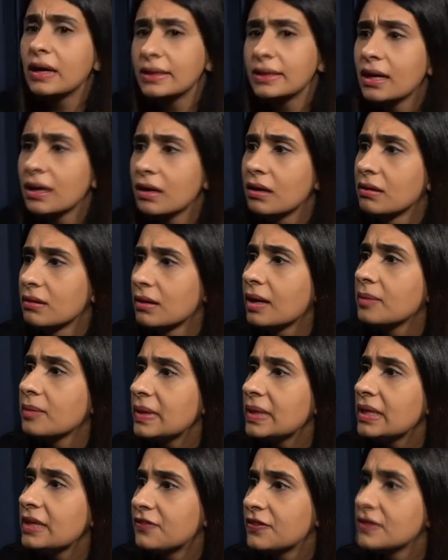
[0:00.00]
Yeah, I
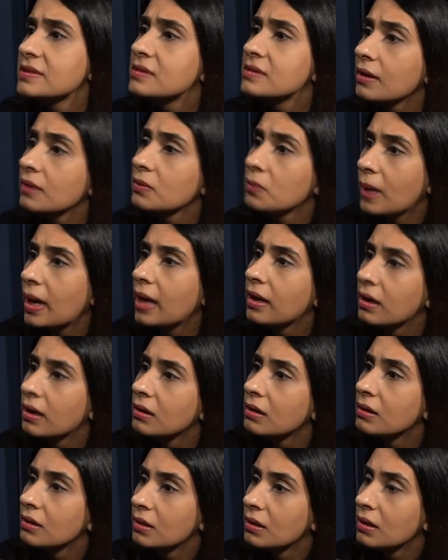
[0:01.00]
mean, if it's done well.
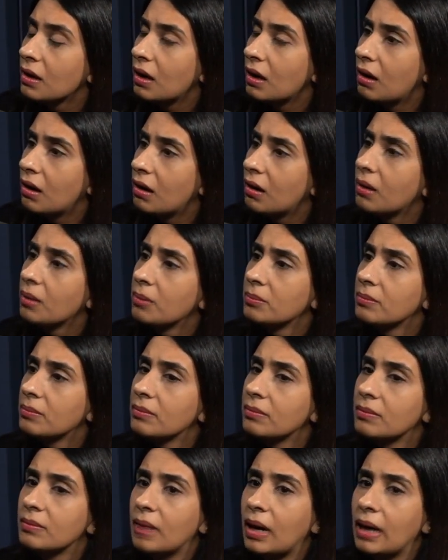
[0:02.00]

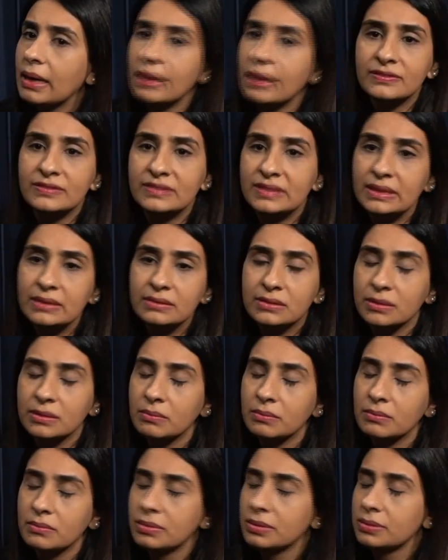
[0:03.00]
I have seen
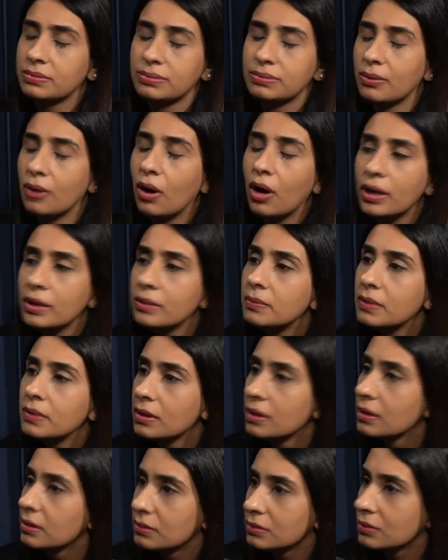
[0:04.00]
some
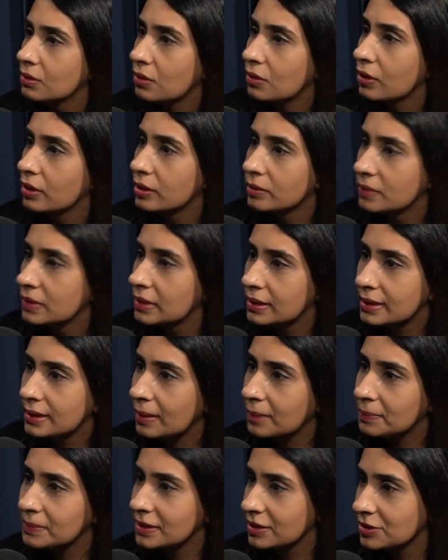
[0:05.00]
horrible
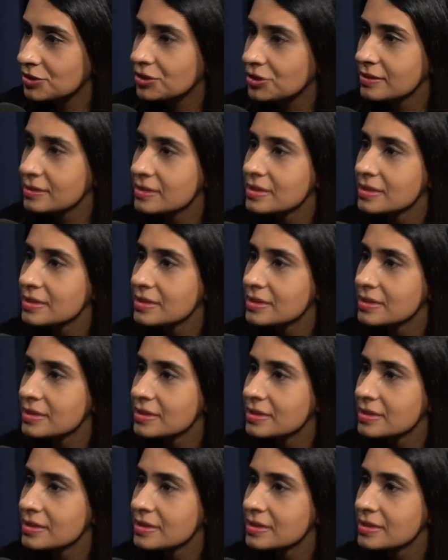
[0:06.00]
adaptations.